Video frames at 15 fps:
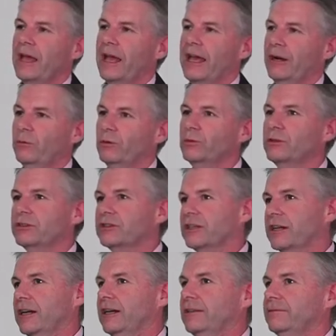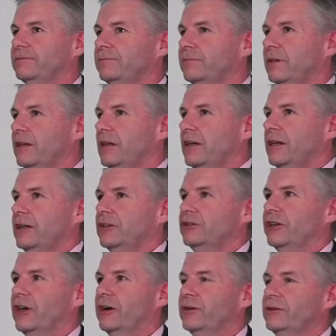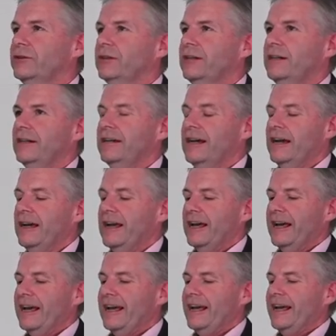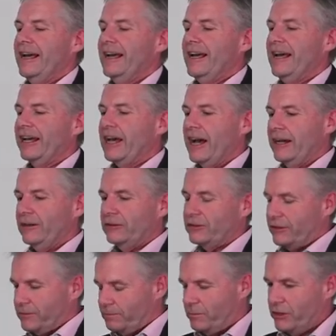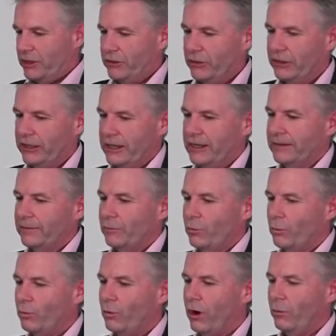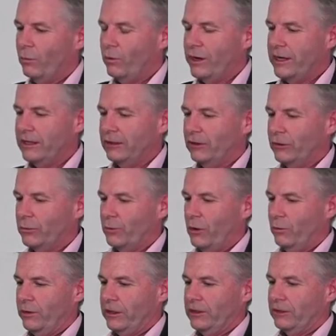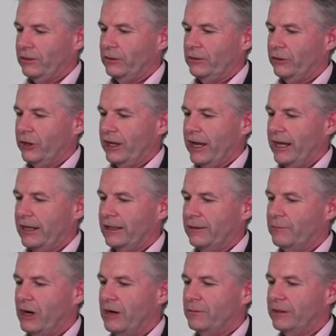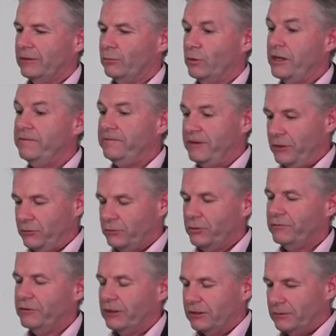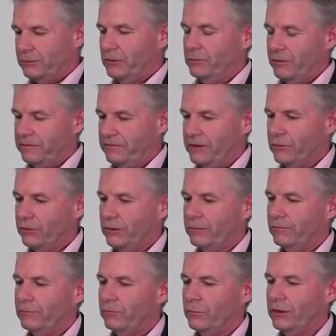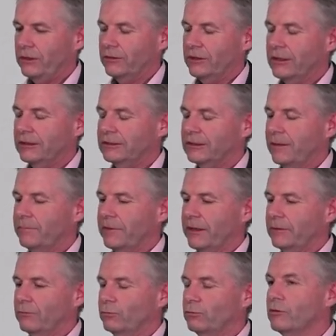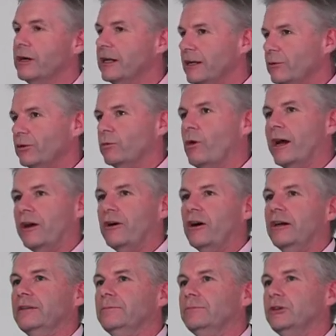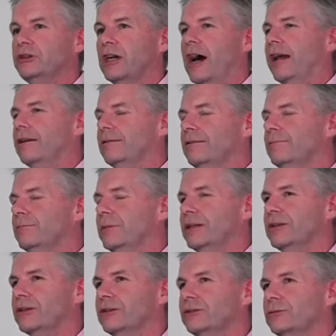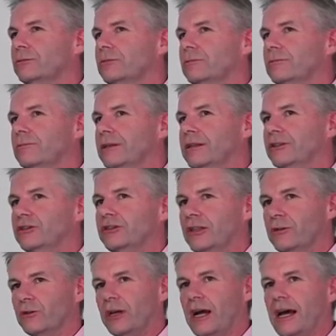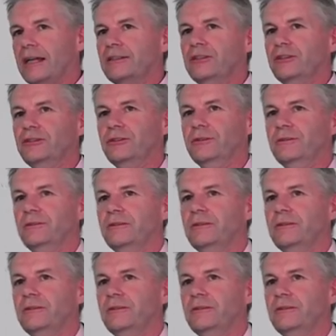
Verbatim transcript: and it will dislocate. So again, as I said earlier, what we're, look, what we're looking at at the moment, we feel, we've got to the point we feel that we're looking at something really with one eye shut because we can see all the hard tissue